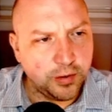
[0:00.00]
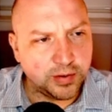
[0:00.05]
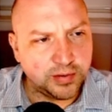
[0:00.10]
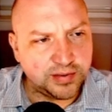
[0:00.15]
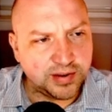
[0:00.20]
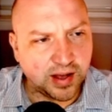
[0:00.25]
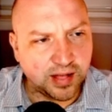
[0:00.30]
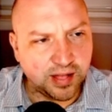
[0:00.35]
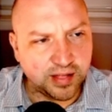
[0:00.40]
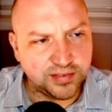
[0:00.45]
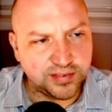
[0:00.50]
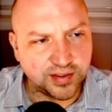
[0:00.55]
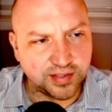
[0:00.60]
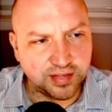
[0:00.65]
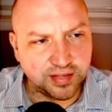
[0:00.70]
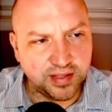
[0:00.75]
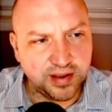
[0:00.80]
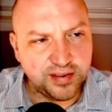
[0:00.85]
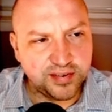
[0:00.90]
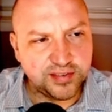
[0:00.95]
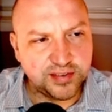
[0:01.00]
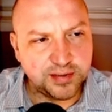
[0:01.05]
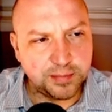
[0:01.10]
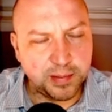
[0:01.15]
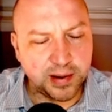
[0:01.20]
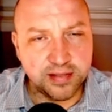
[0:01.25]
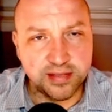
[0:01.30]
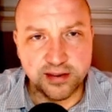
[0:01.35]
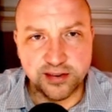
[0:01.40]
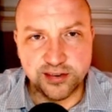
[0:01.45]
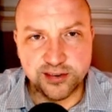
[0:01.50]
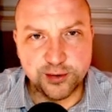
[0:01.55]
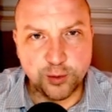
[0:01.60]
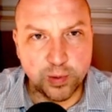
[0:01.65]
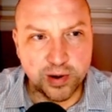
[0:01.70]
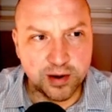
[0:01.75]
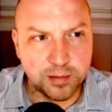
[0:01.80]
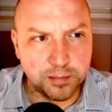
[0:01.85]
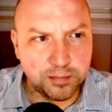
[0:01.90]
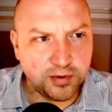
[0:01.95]
You can tell it's a list by the
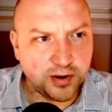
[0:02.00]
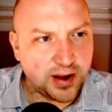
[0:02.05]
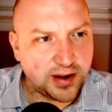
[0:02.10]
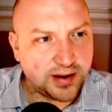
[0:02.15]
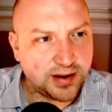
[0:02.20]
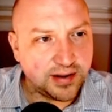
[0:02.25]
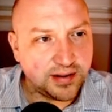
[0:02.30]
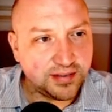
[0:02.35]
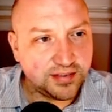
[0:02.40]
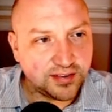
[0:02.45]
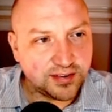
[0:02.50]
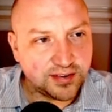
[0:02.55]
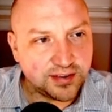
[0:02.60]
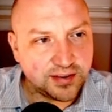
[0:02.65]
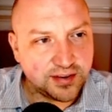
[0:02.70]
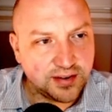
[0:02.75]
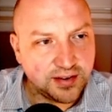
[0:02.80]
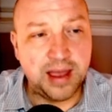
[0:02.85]
square brackets,